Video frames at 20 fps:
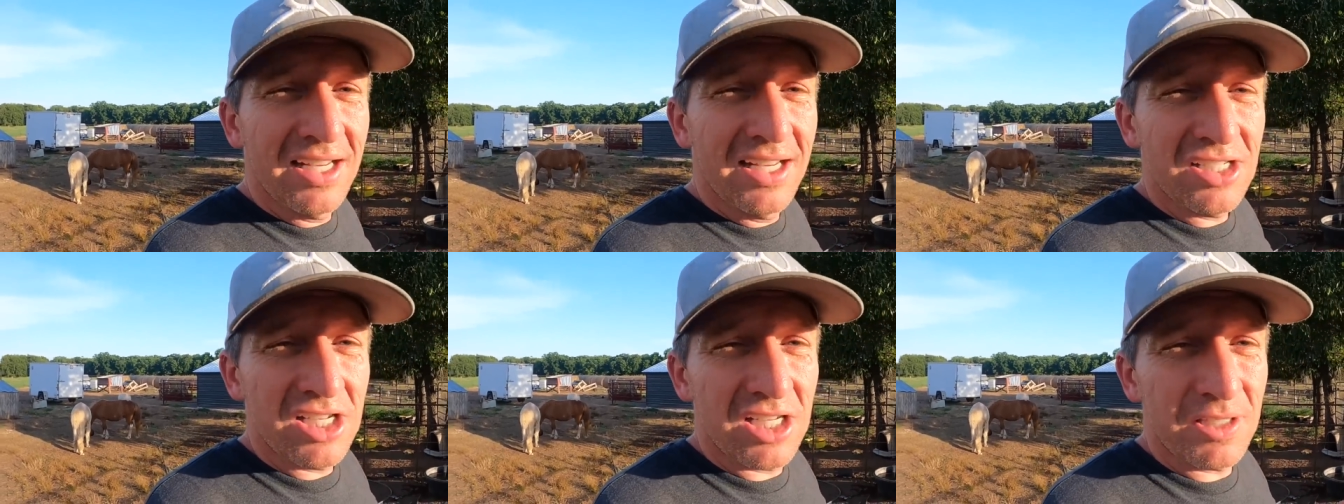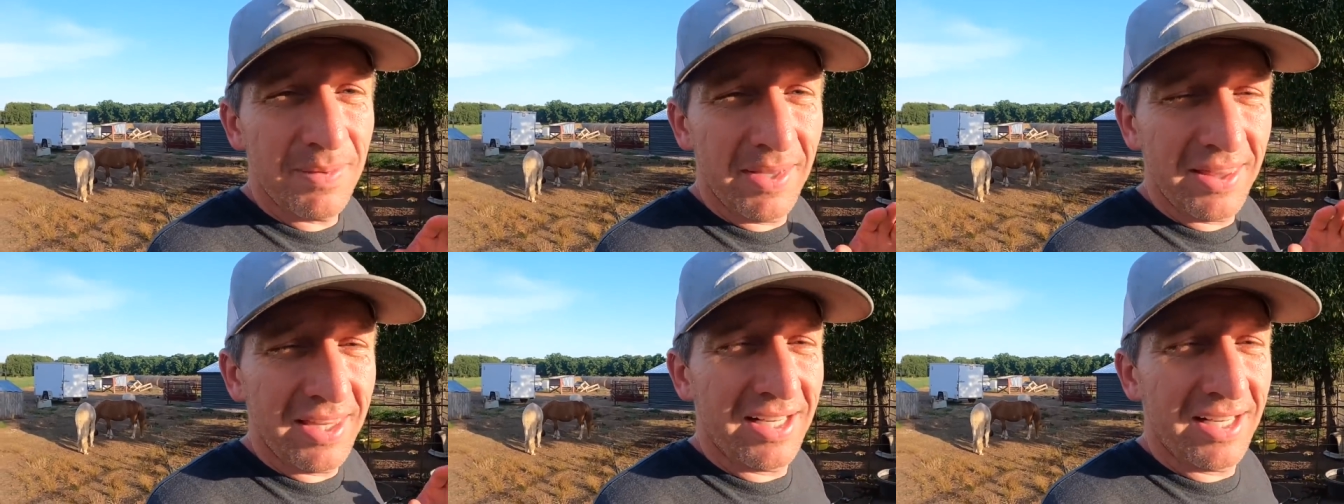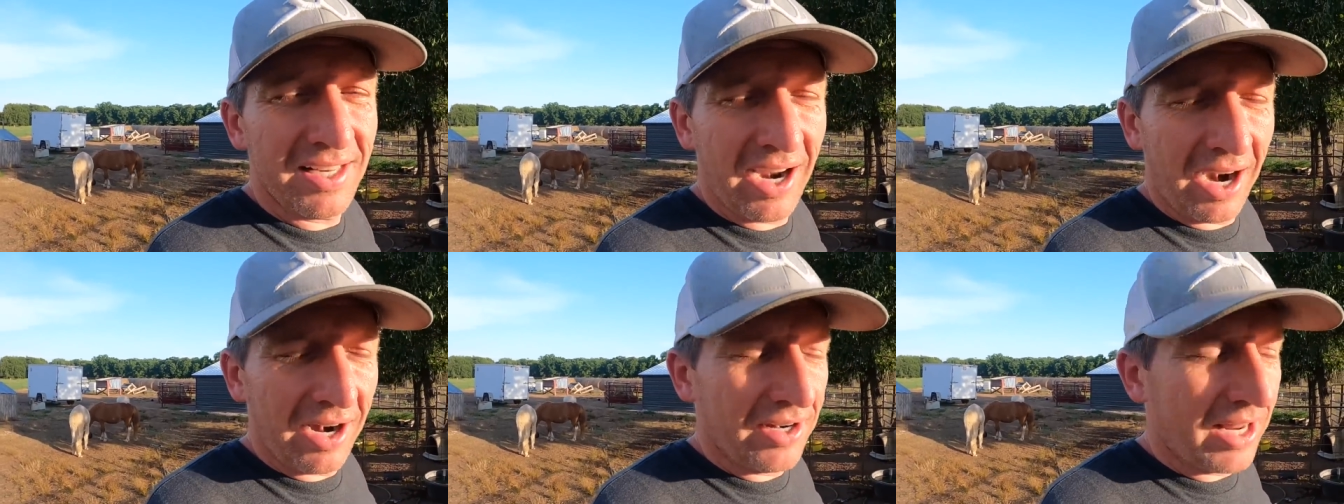She spent the
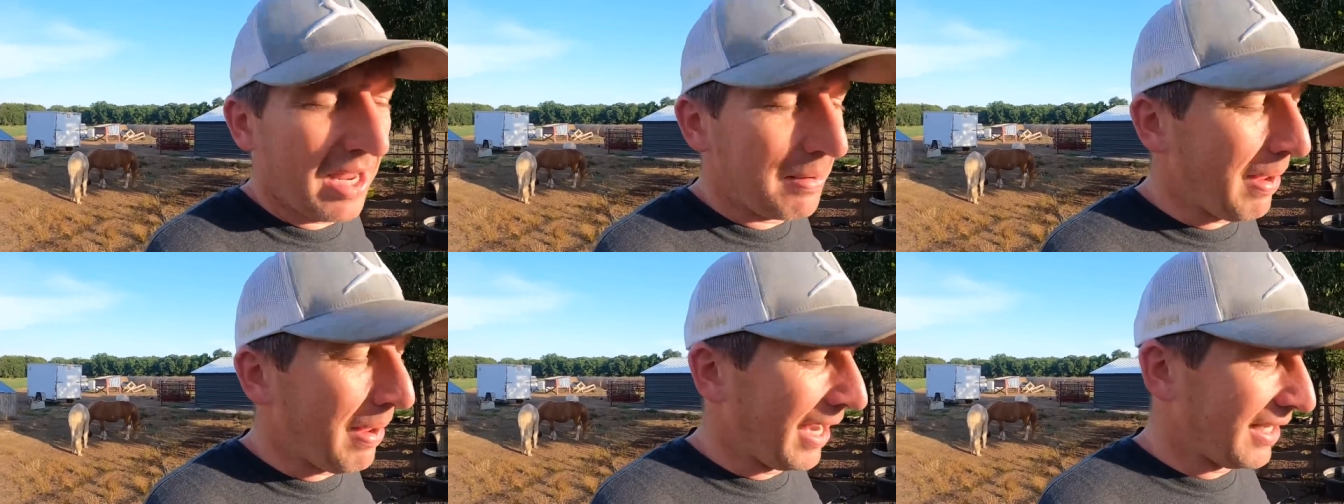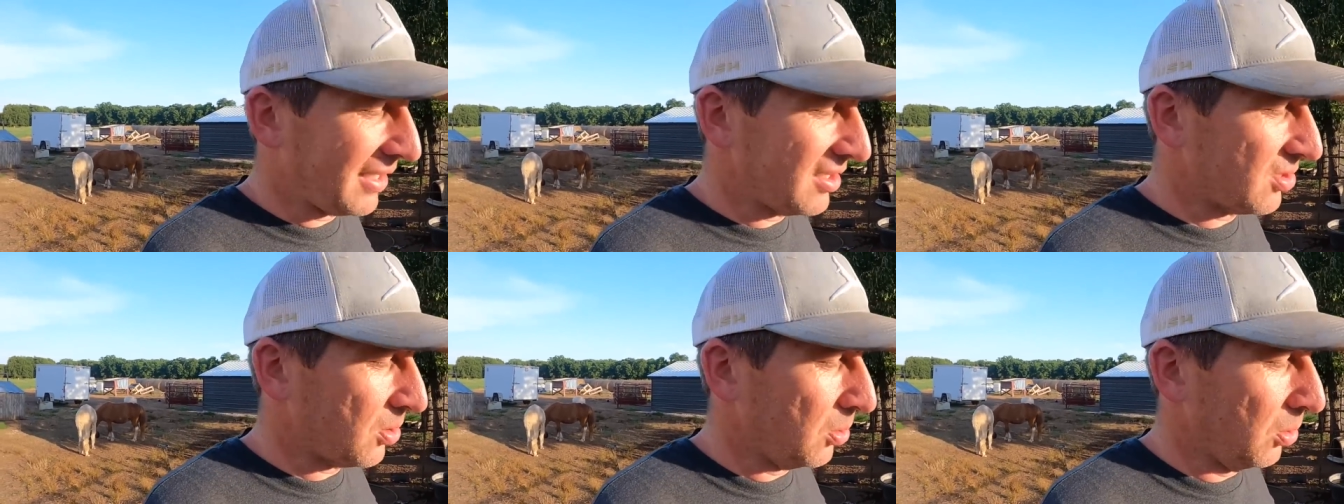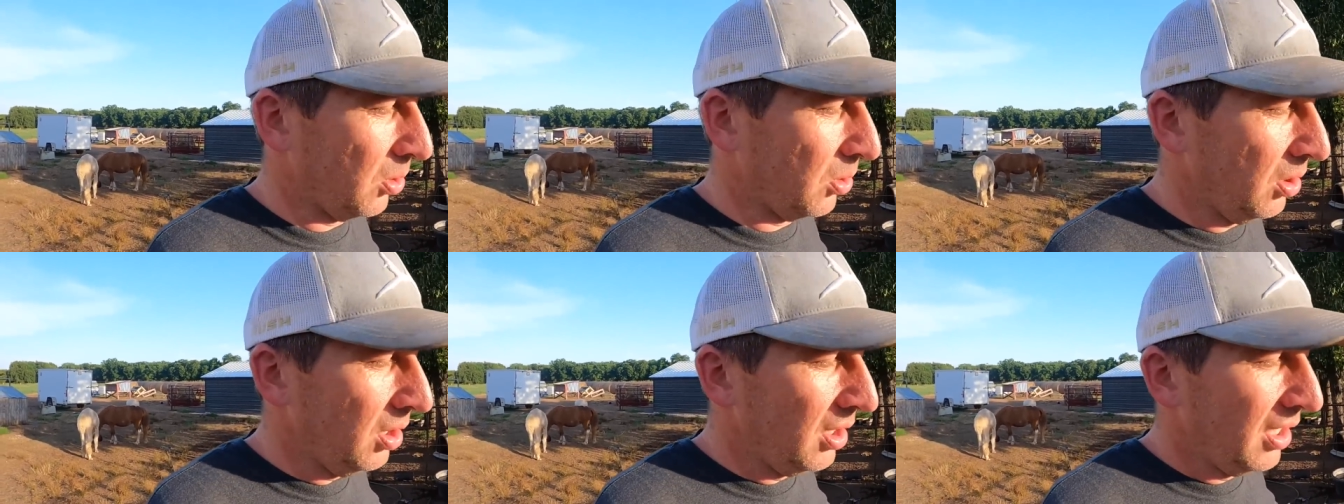entire day back at
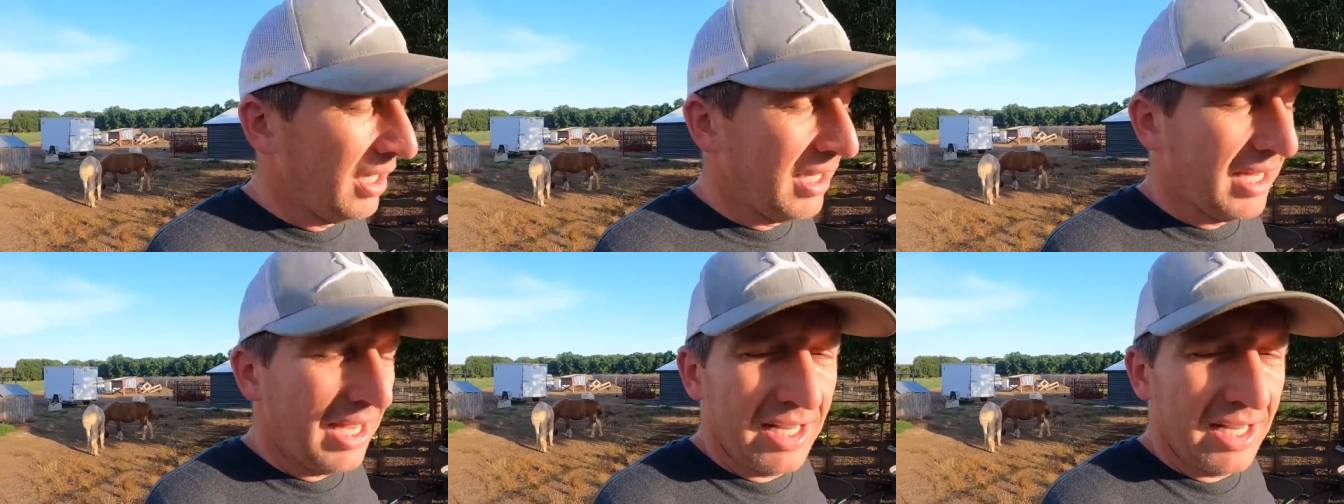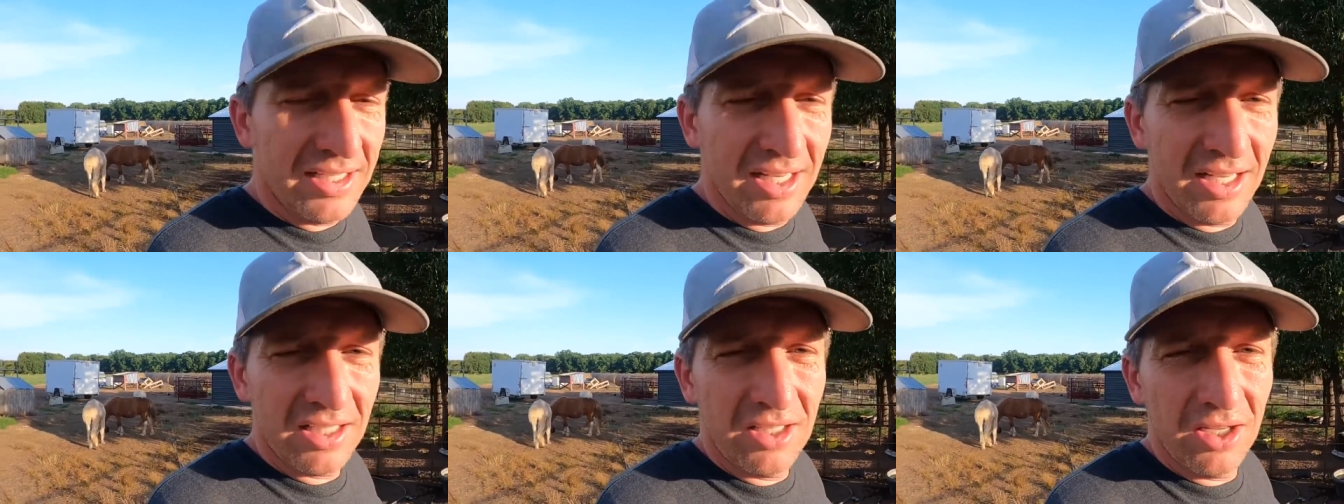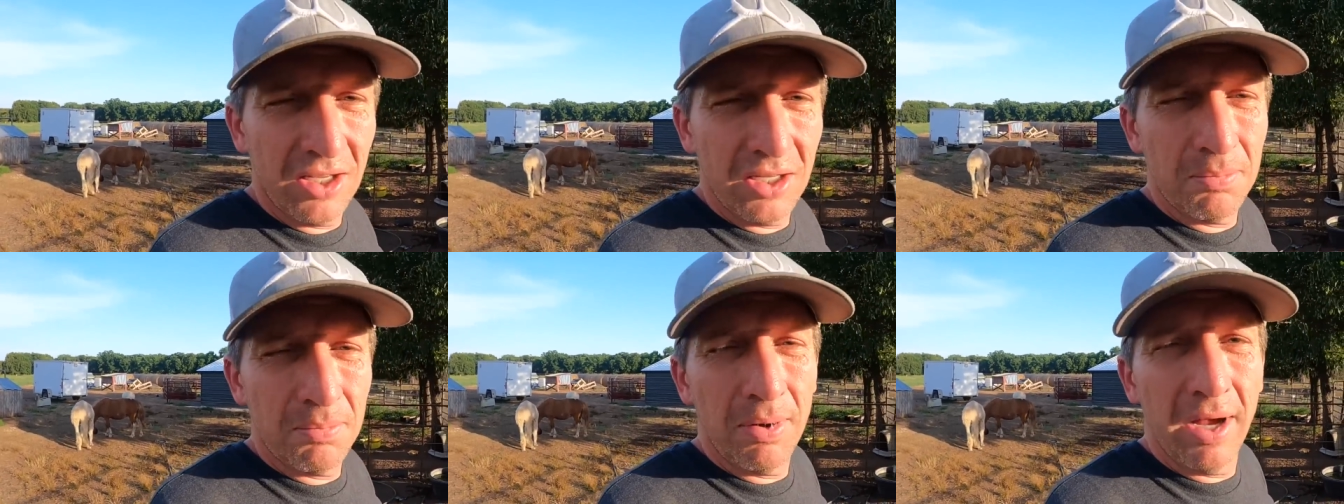school and did
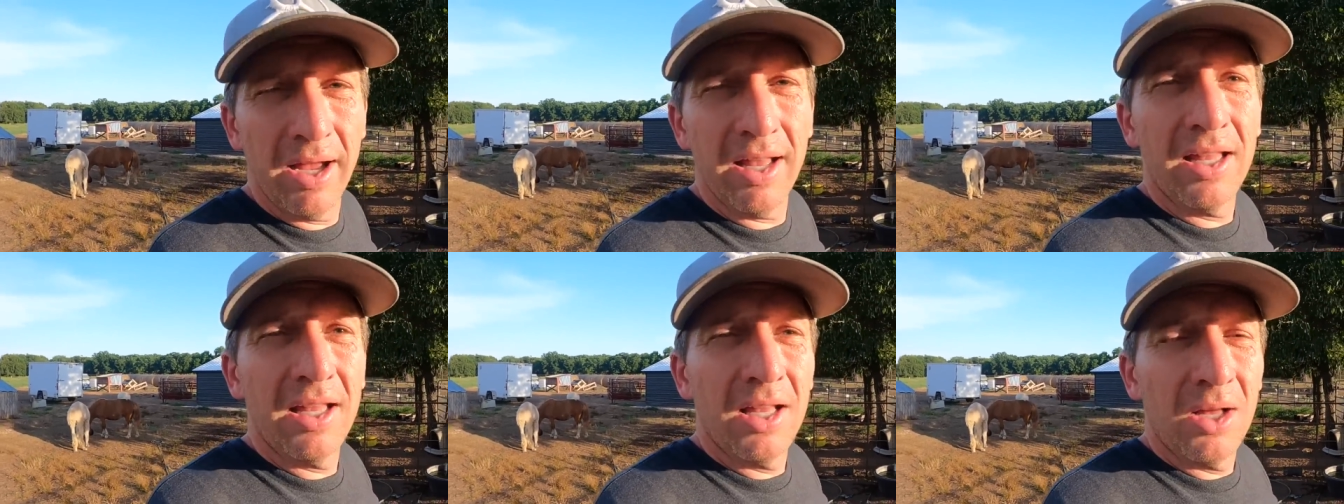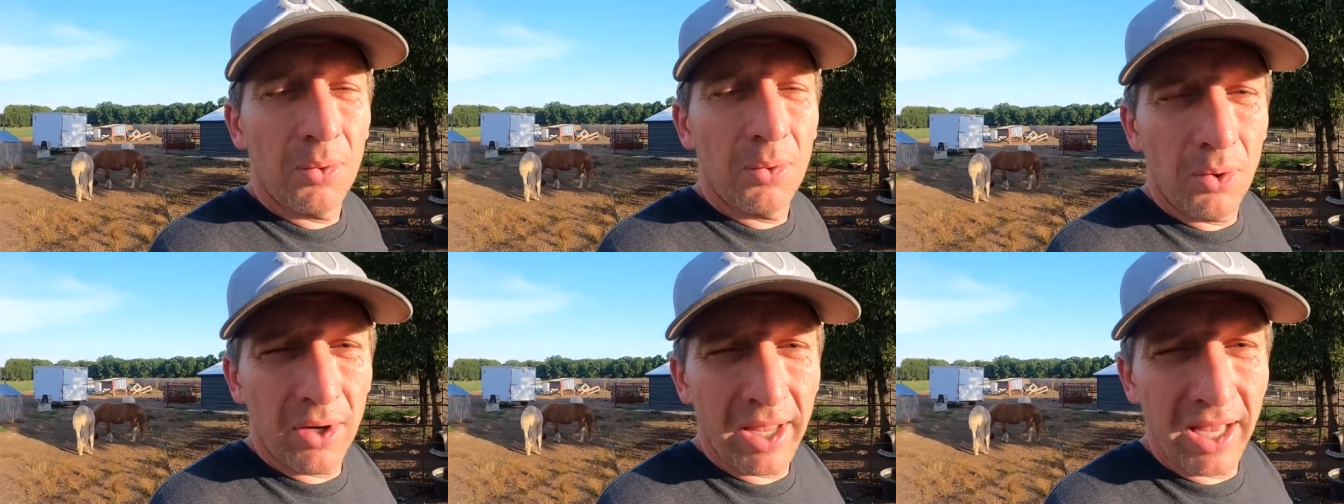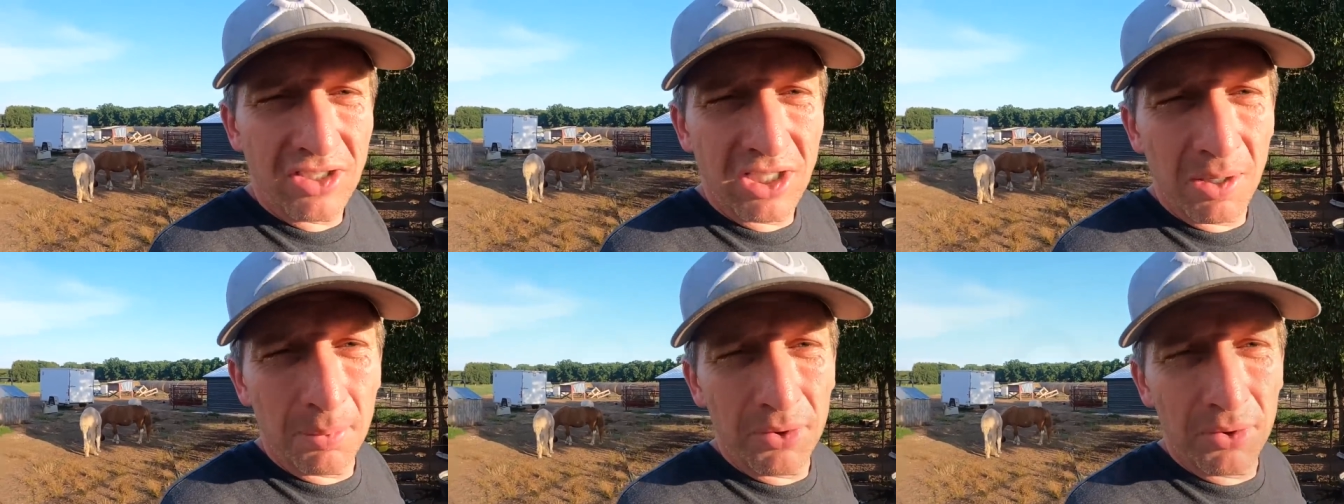good, but we'll
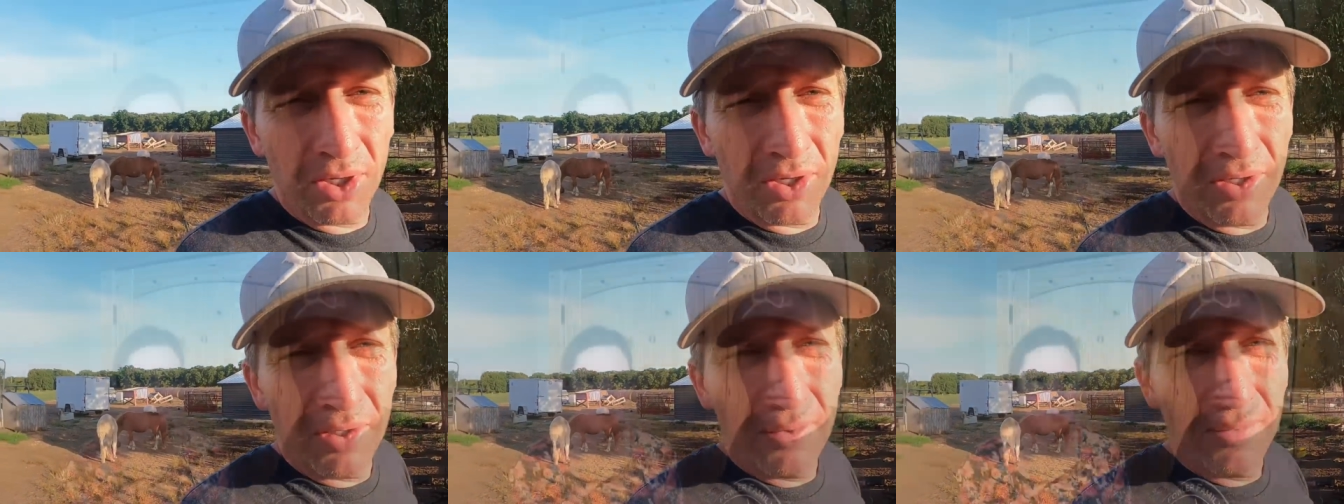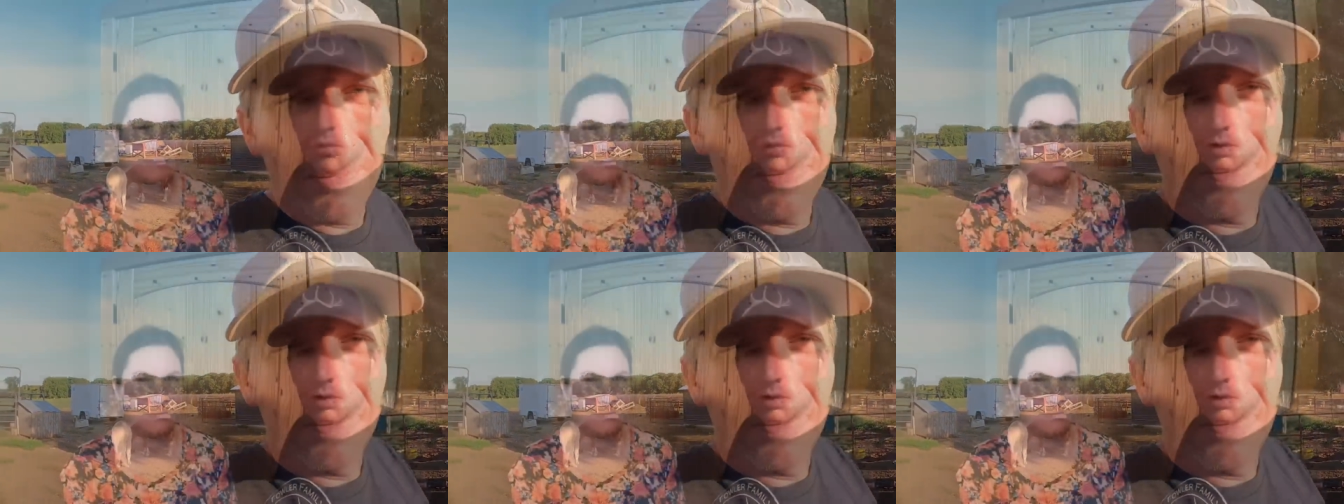catch up with her.